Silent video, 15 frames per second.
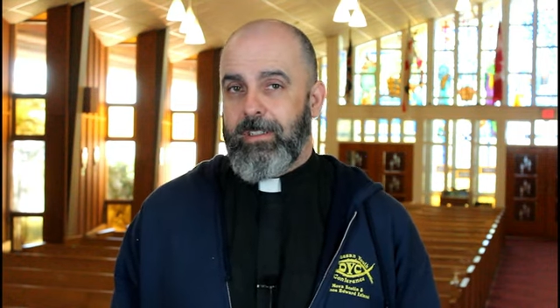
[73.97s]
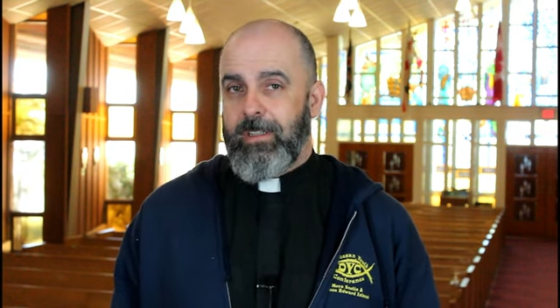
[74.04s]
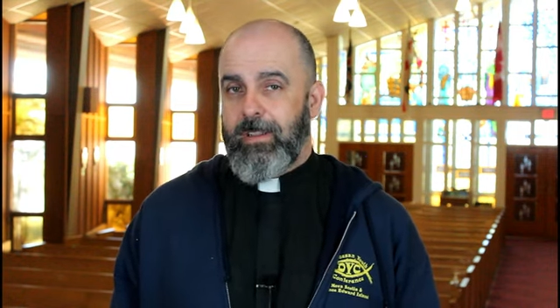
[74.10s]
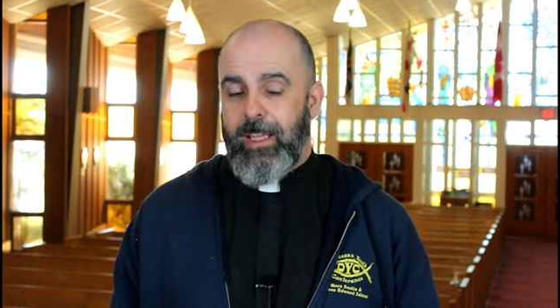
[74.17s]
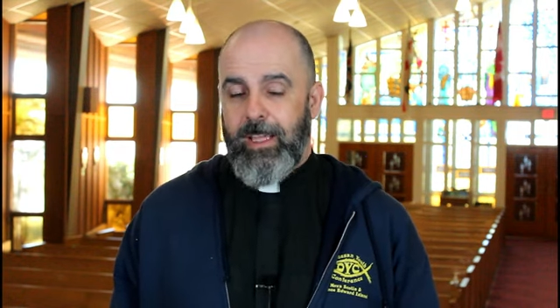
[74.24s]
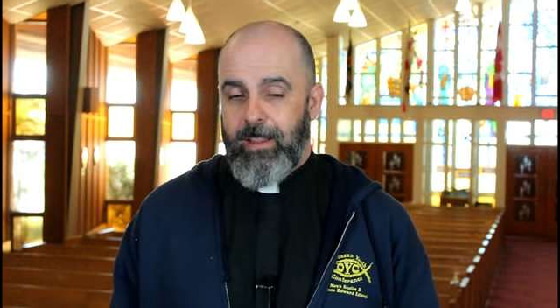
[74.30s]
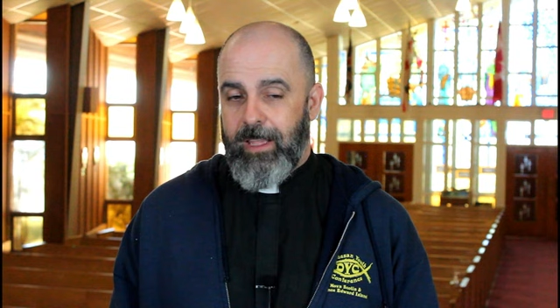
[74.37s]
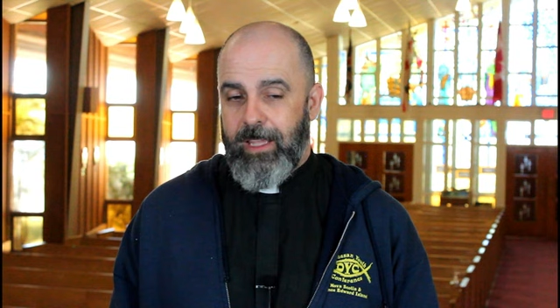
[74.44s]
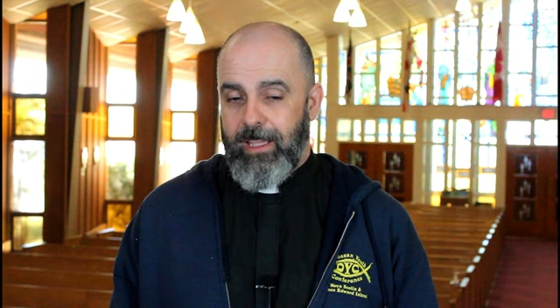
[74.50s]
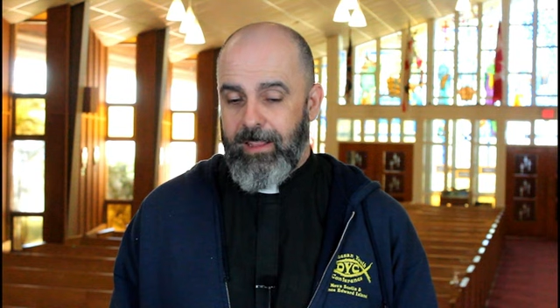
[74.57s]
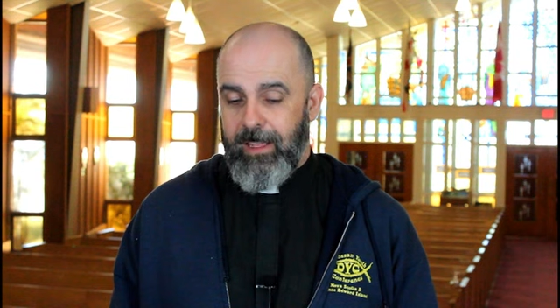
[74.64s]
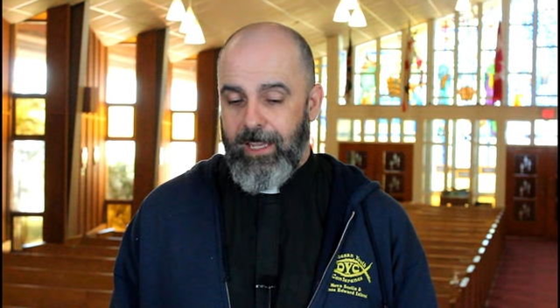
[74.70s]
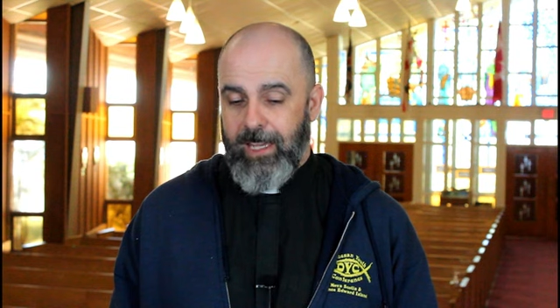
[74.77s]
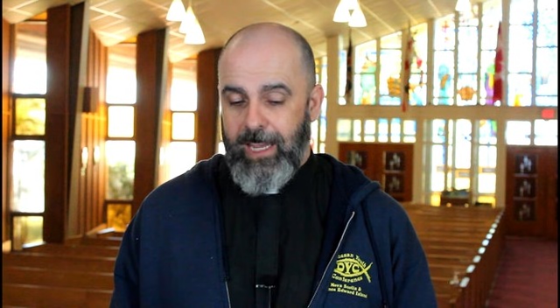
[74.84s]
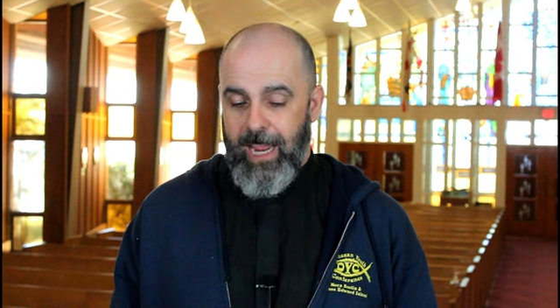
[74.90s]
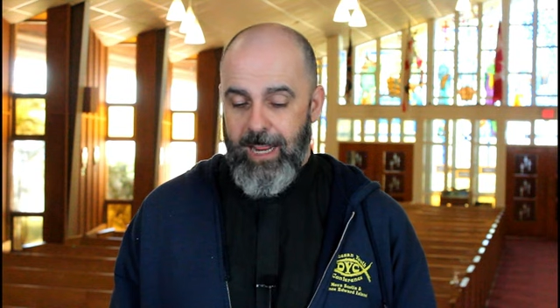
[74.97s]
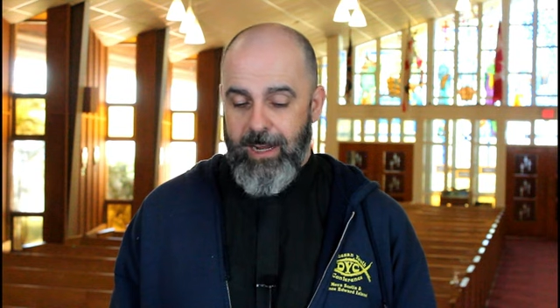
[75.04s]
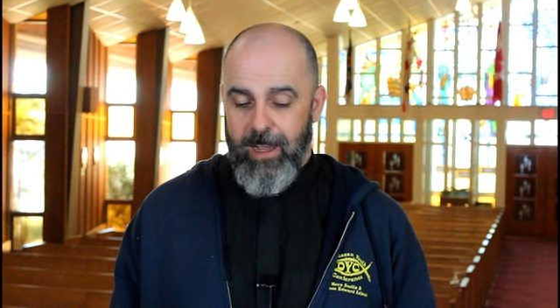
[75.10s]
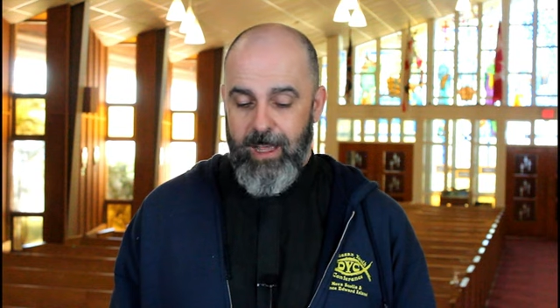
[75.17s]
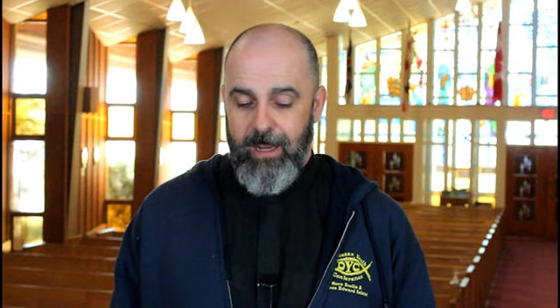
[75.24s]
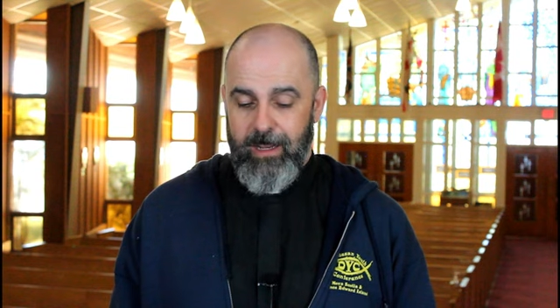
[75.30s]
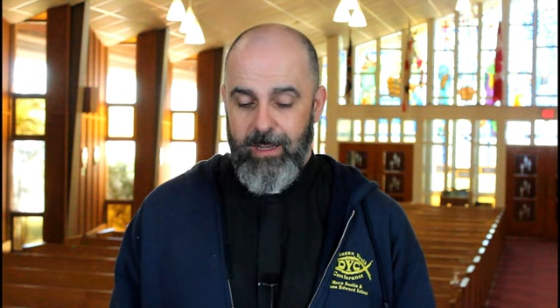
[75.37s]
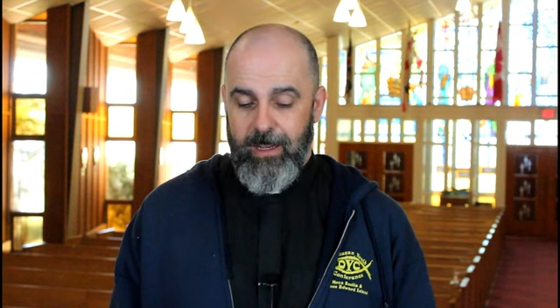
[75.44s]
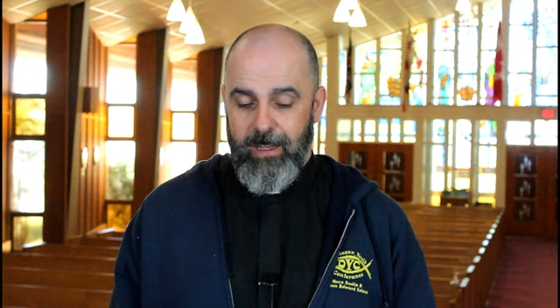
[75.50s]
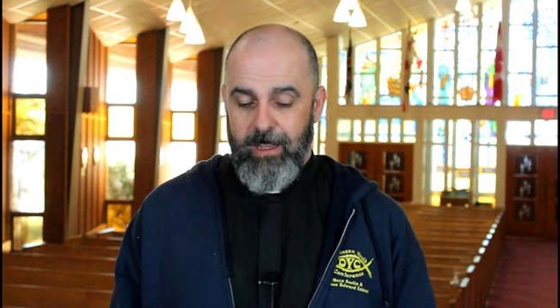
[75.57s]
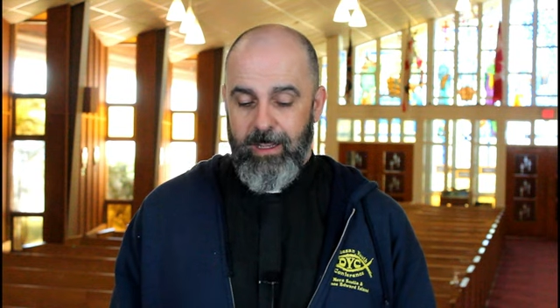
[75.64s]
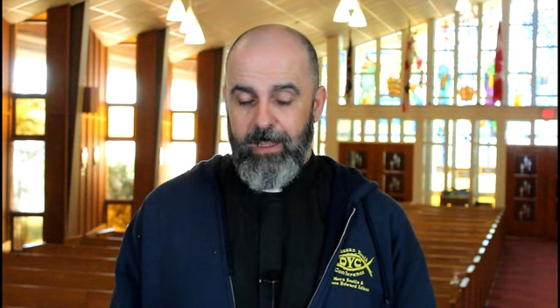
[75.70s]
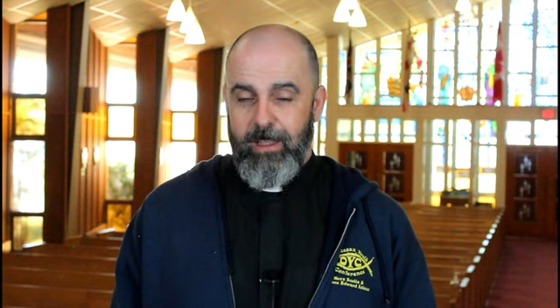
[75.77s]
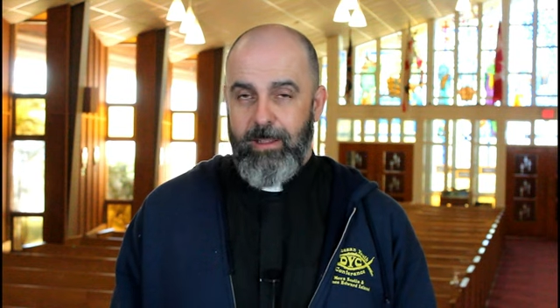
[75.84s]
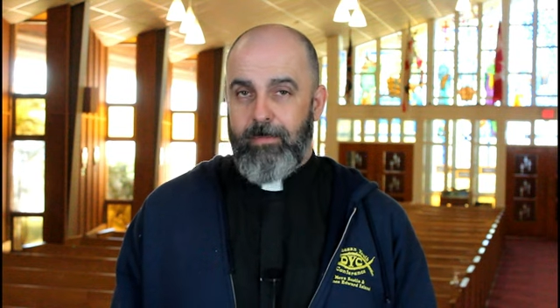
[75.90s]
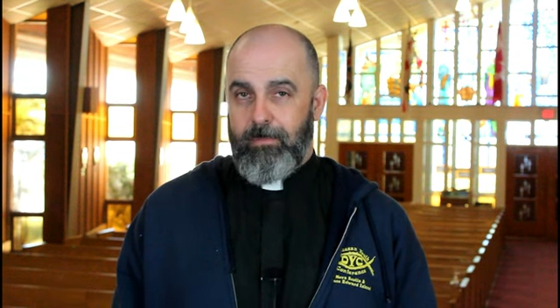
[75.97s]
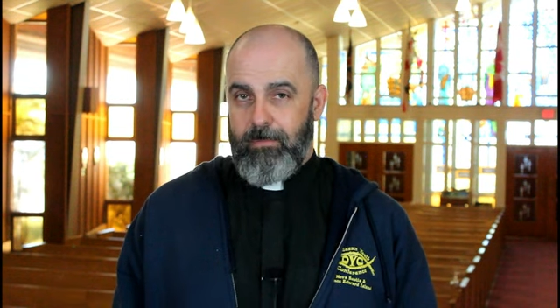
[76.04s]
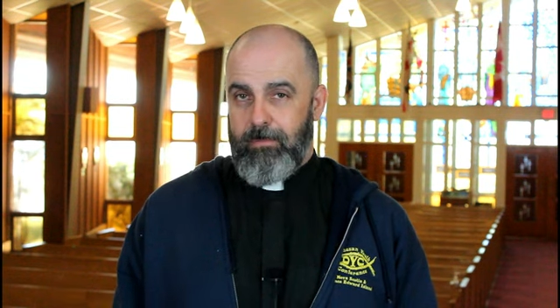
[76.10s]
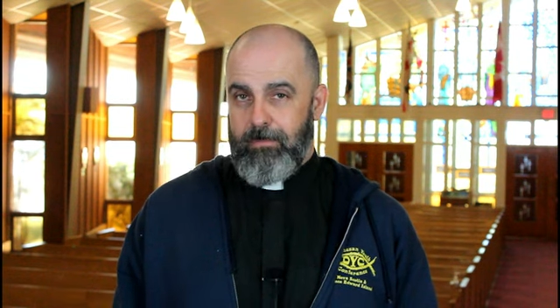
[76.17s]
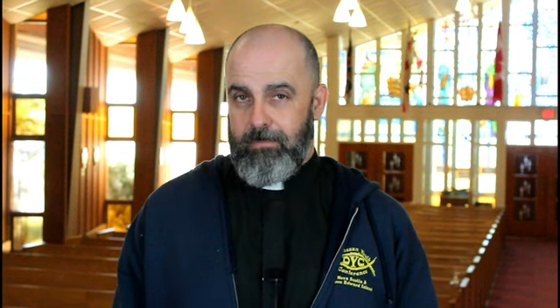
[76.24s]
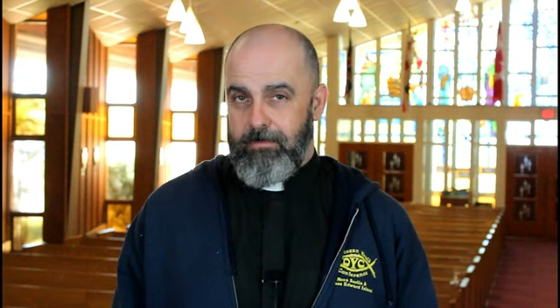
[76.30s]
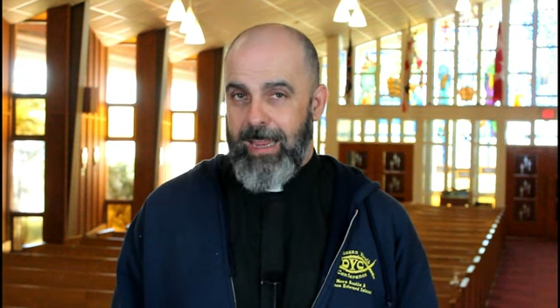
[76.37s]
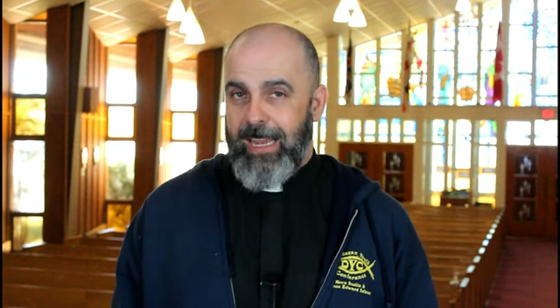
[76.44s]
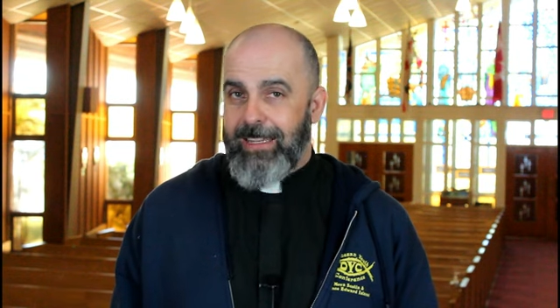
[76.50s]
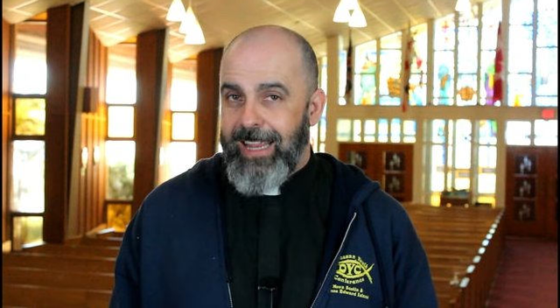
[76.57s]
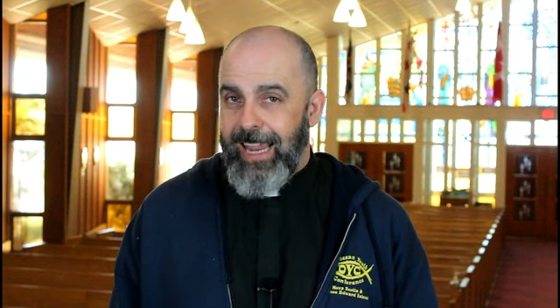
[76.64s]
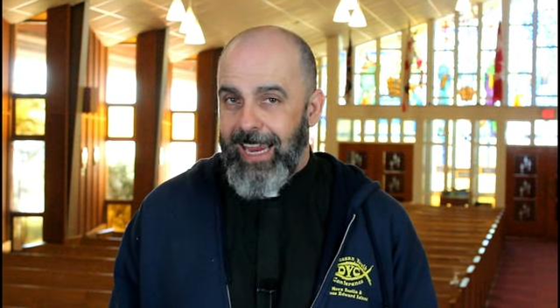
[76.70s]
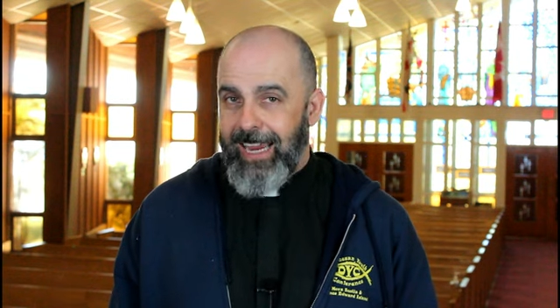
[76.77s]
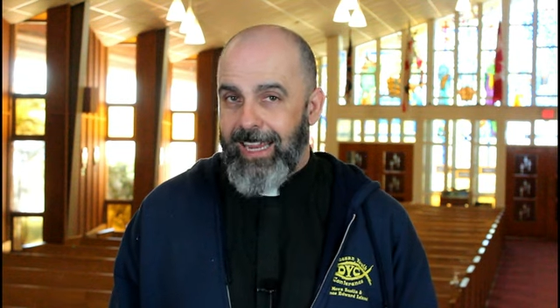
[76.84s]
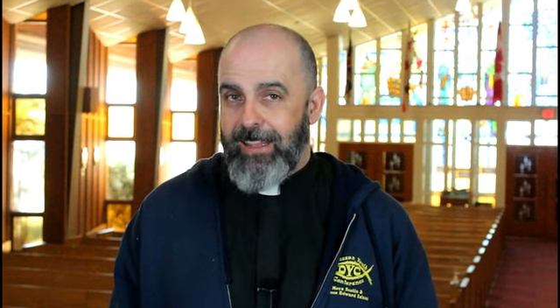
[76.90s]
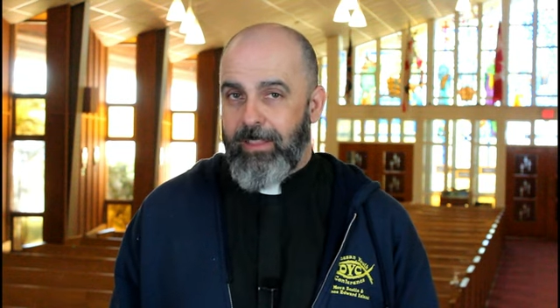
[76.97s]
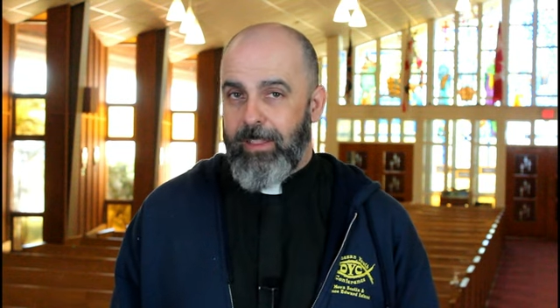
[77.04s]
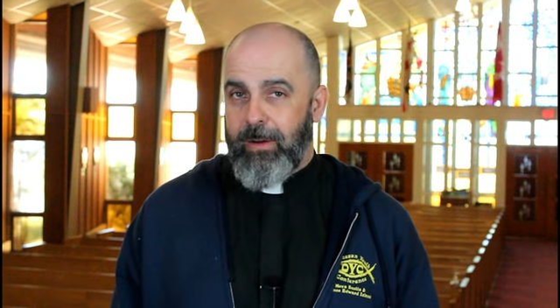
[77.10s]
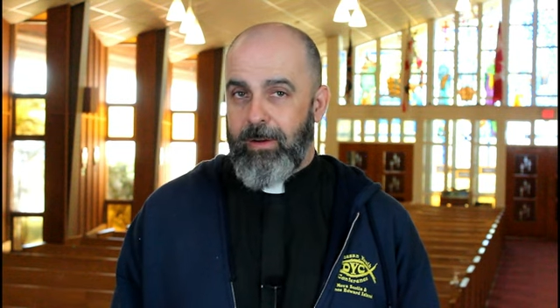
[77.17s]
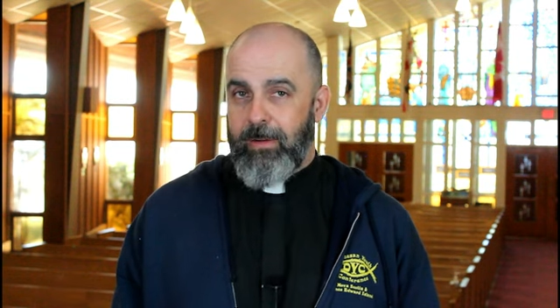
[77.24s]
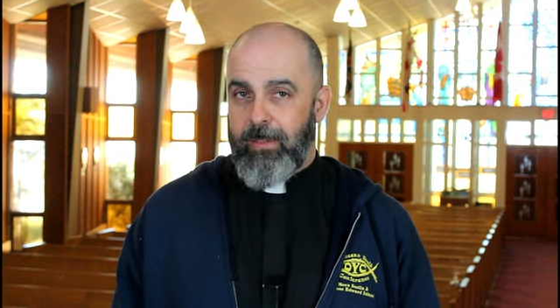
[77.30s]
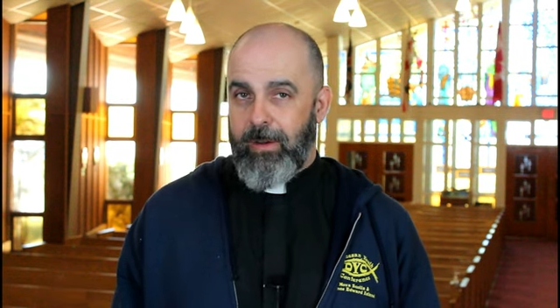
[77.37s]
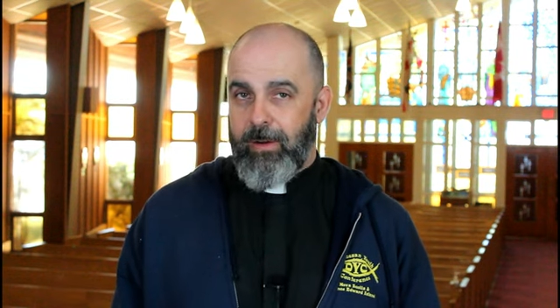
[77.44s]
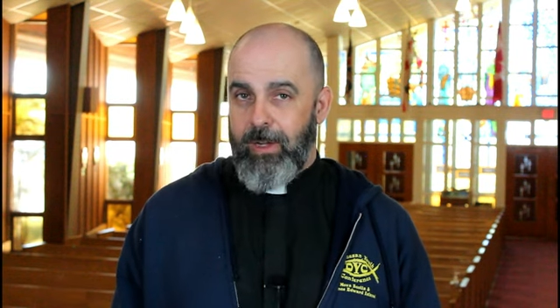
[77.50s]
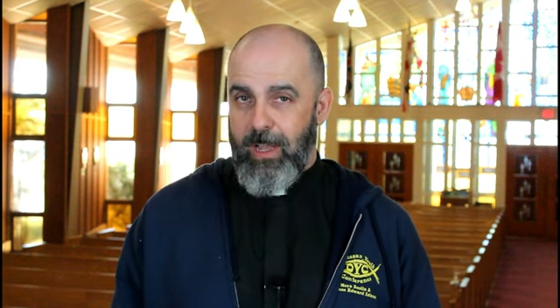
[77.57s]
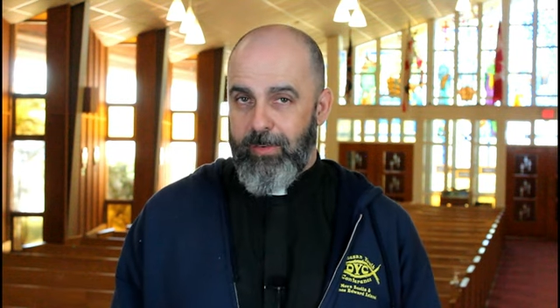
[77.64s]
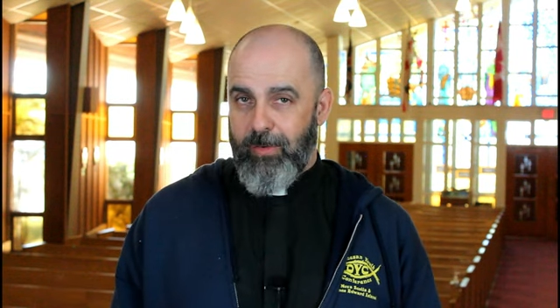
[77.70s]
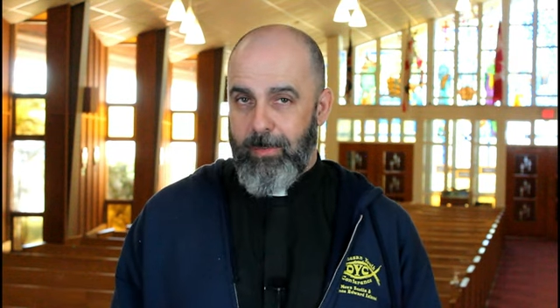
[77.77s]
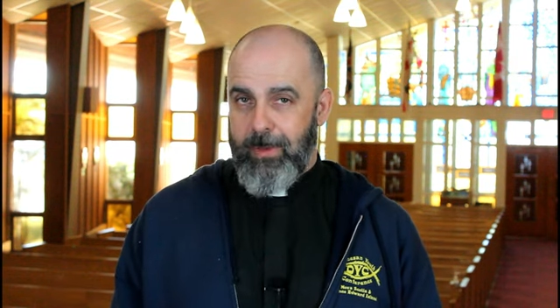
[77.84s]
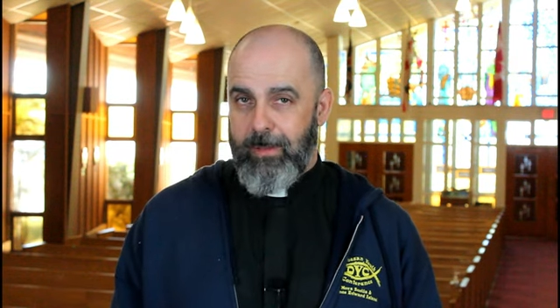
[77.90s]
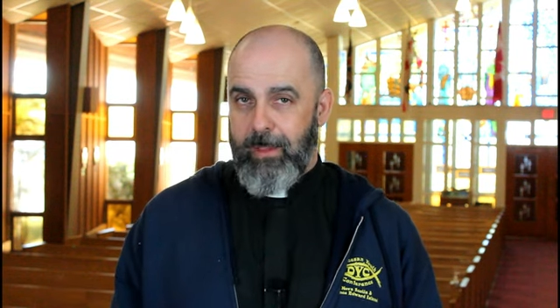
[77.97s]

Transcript: They, they, they cannot maintain their, their government.